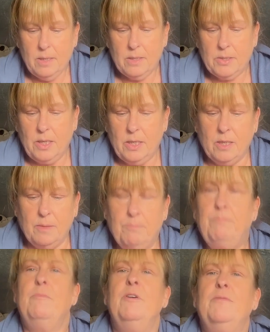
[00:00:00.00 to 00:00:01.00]
So
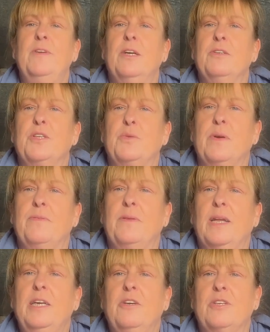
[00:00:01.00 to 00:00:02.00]
moving on
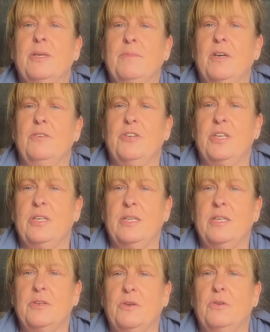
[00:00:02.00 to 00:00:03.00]
swiftly, because I'm conscious
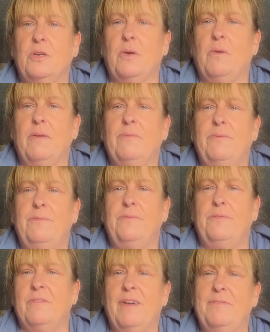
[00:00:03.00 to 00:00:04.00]
this could go on
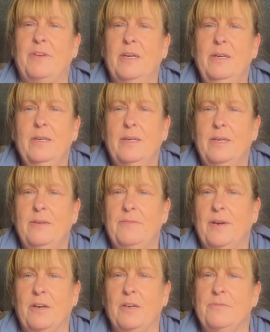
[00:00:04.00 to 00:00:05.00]
forever if
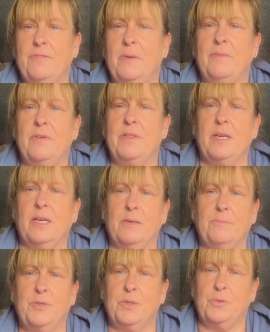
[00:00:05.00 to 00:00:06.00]
I go through everything
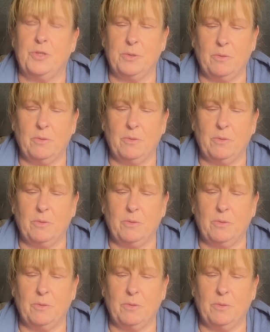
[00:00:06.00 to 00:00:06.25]
and do two